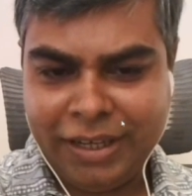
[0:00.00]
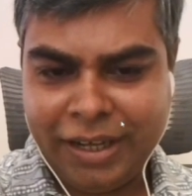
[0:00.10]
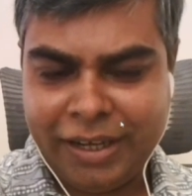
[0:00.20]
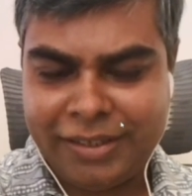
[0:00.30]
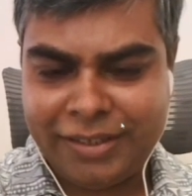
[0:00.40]

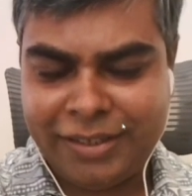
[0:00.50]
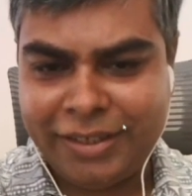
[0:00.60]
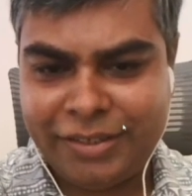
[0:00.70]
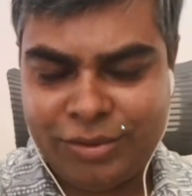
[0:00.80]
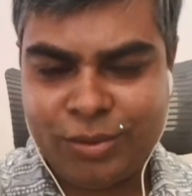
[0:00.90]
Hi
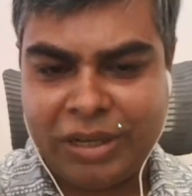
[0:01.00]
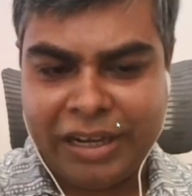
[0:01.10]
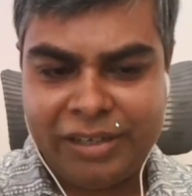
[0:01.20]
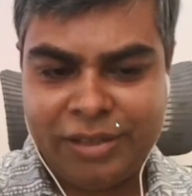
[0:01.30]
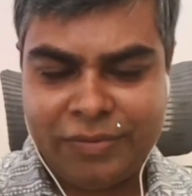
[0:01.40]
Dinesh, so
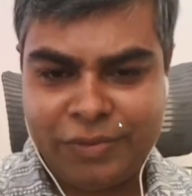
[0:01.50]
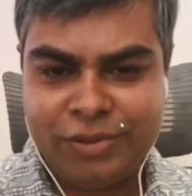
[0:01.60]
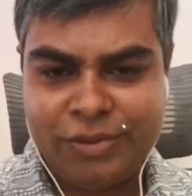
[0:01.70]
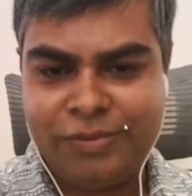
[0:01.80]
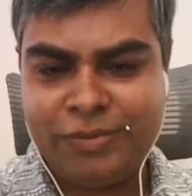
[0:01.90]
kind of
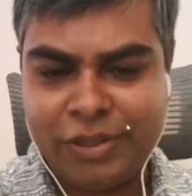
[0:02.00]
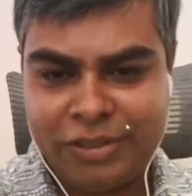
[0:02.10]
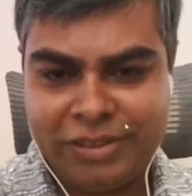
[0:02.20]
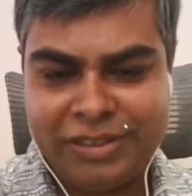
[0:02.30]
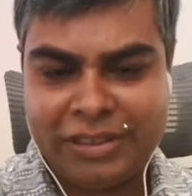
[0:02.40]
you for
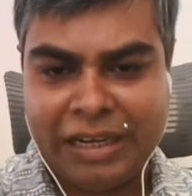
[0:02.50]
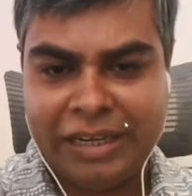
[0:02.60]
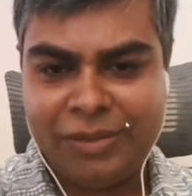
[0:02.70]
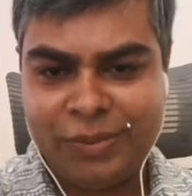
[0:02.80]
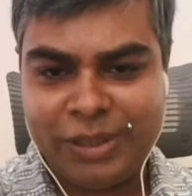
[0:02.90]
these
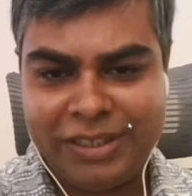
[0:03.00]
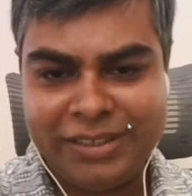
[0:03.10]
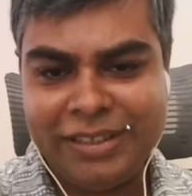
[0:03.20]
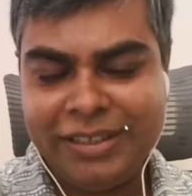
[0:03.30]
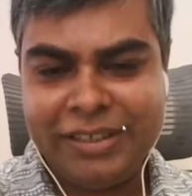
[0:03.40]
kind words.
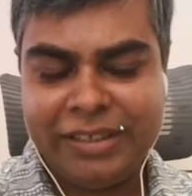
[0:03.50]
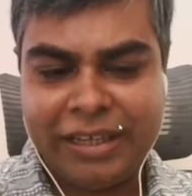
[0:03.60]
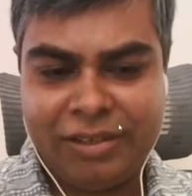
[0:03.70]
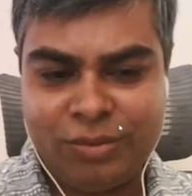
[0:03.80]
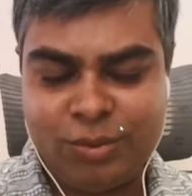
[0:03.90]

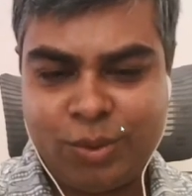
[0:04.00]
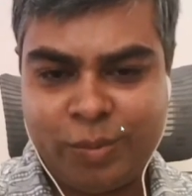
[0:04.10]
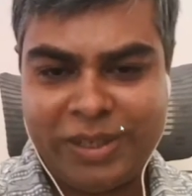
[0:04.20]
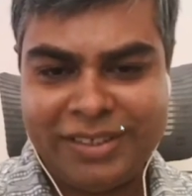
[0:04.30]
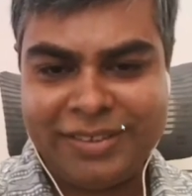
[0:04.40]
Thank you so
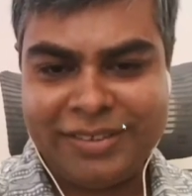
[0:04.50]
much.